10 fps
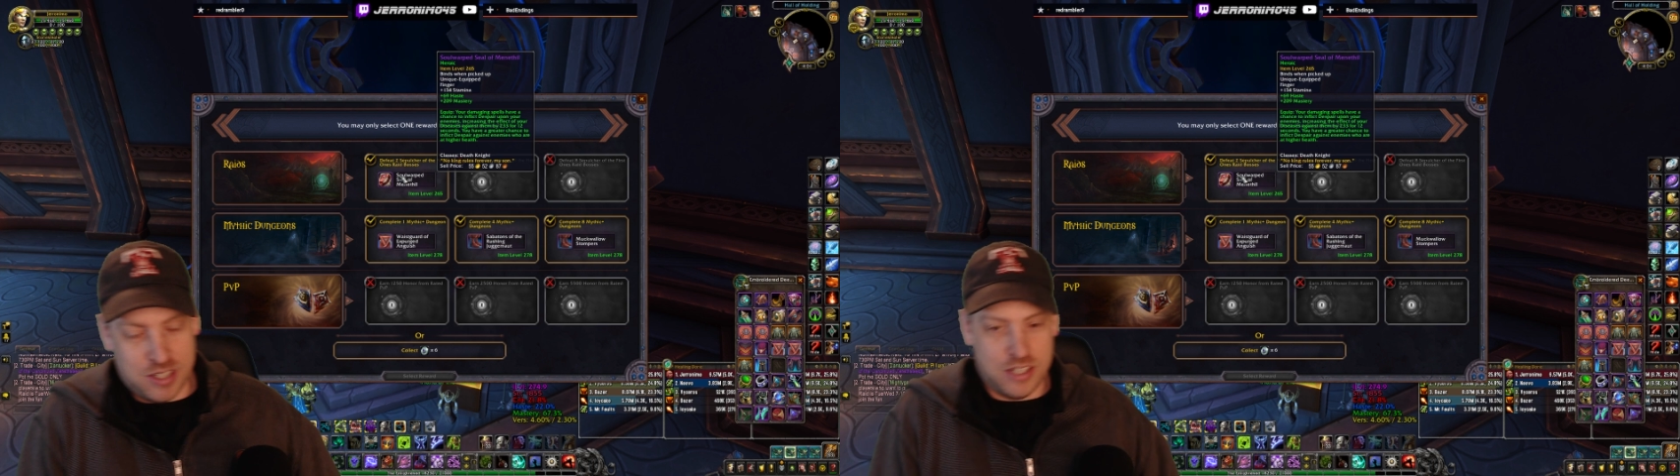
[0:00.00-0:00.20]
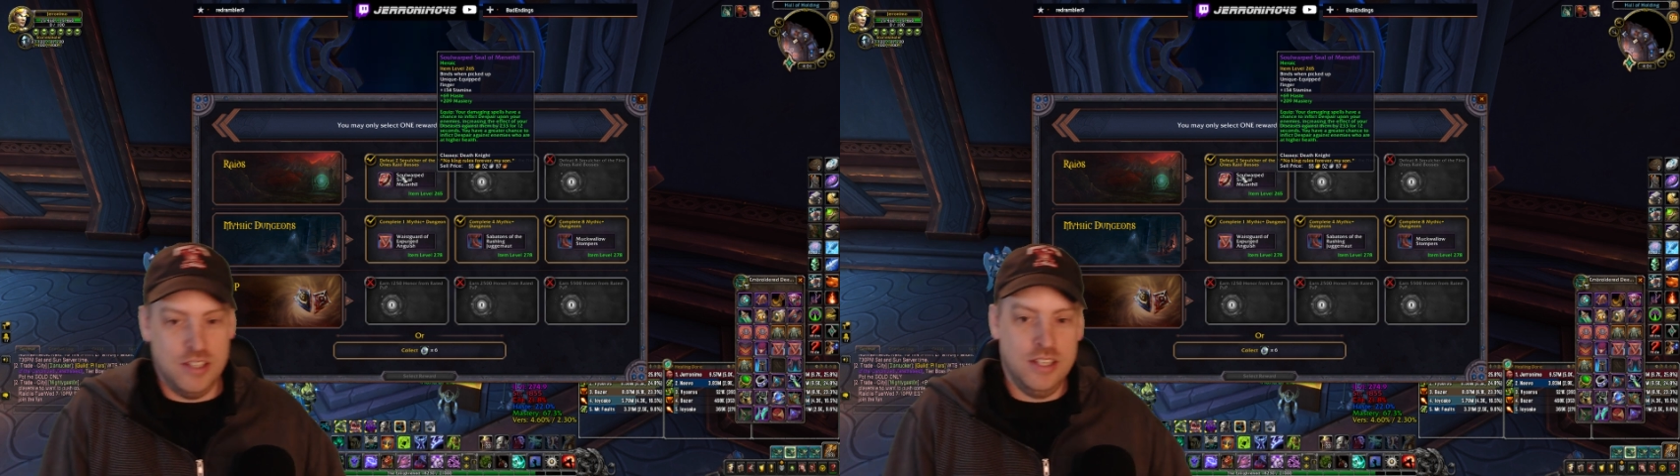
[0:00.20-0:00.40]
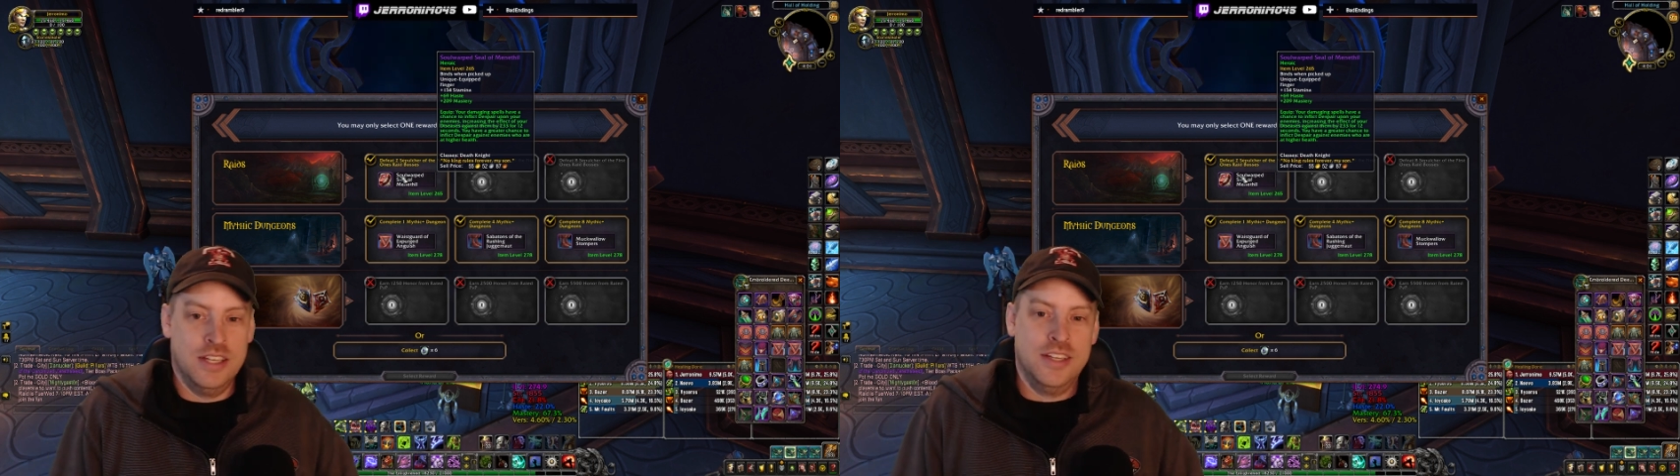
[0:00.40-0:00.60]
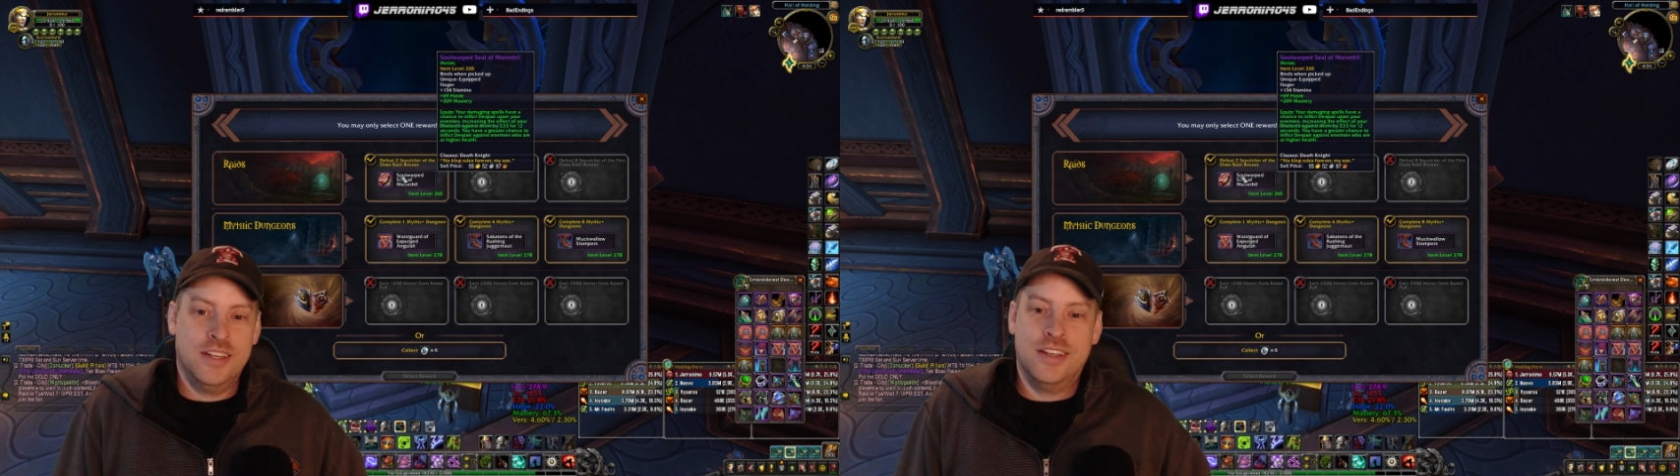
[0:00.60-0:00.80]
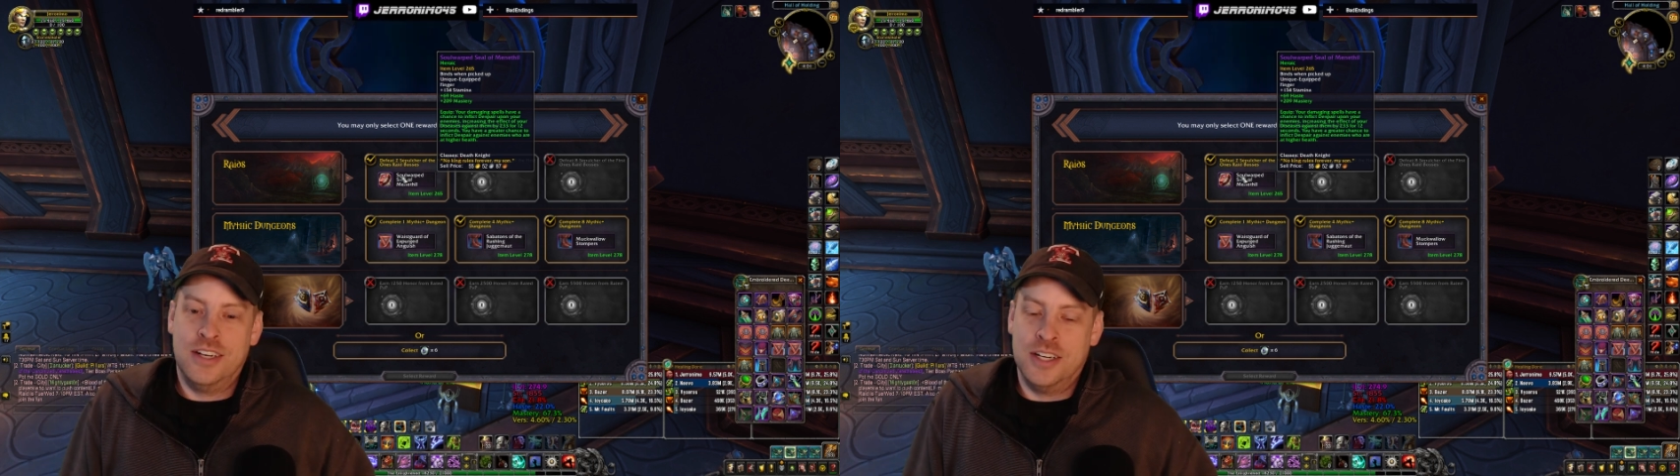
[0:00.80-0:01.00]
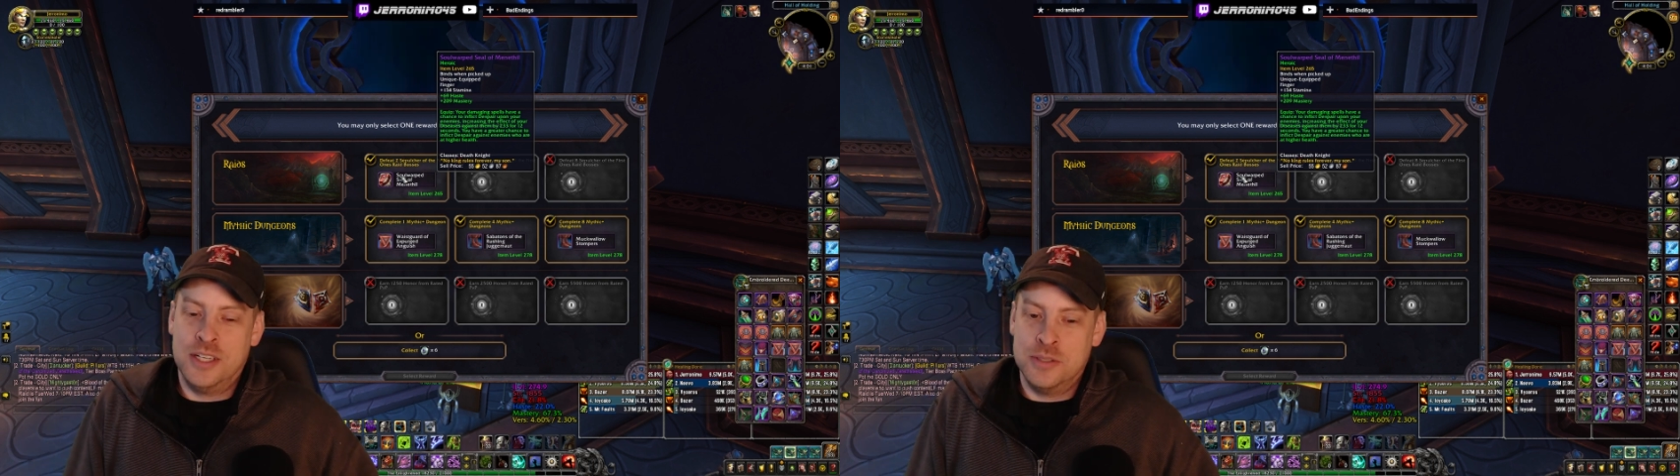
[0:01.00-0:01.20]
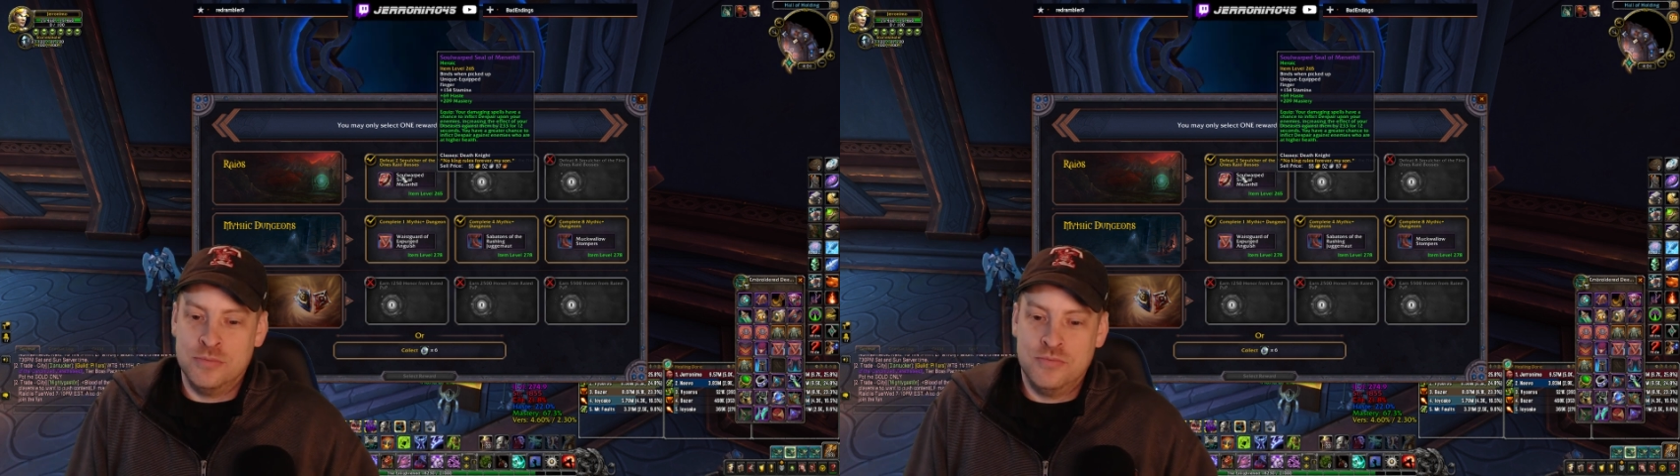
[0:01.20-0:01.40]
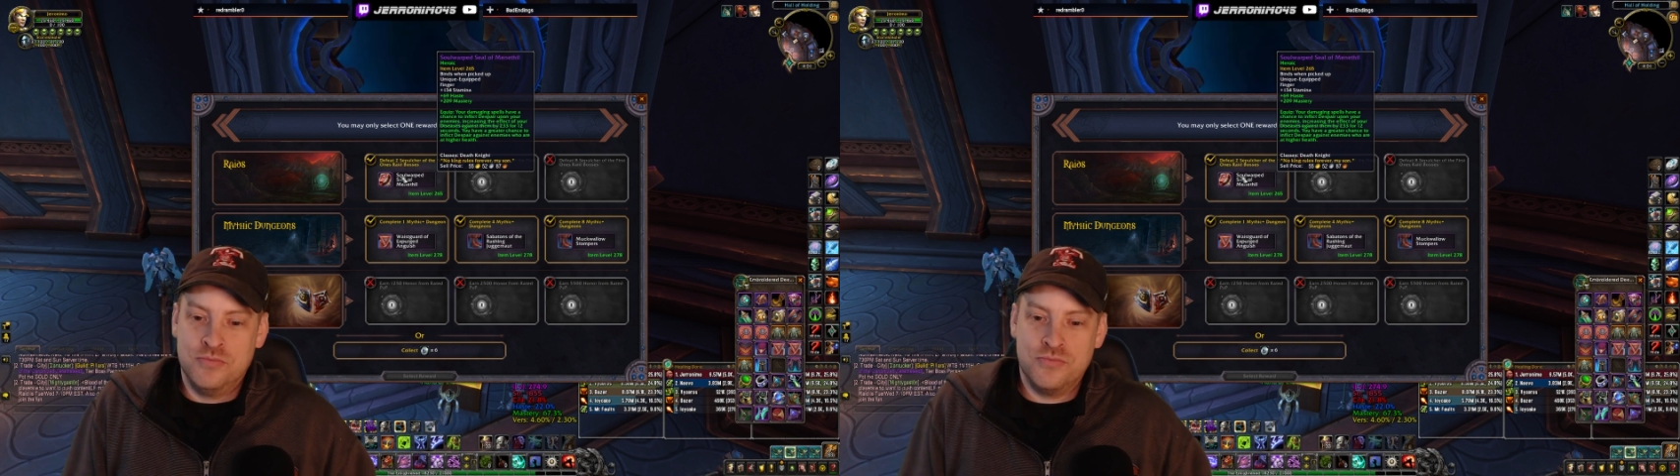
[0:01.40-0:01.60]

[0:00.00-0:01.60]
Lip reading: that.